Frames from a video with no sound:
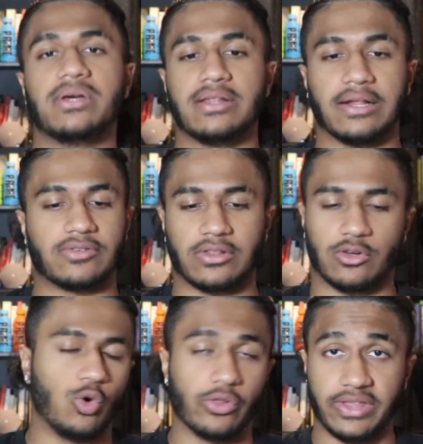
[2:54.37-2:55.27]
That's like their
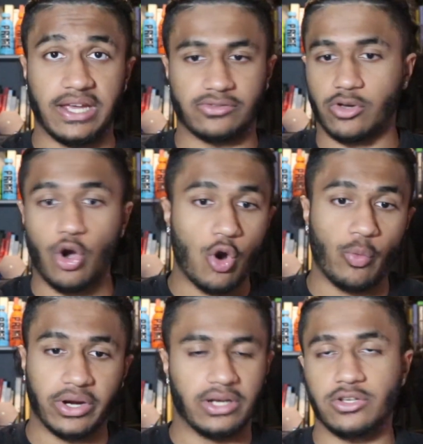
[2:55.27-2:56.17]
whole thing. It's like, oh, we're
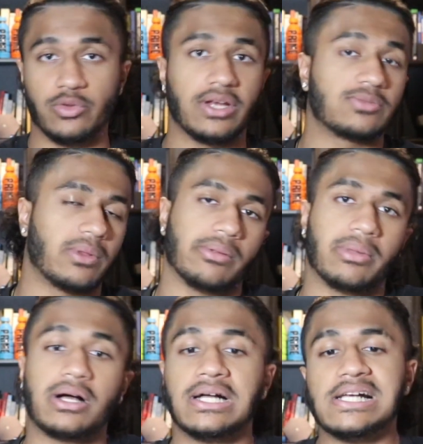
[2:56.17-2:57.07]
going to do this, blah, blah, blah.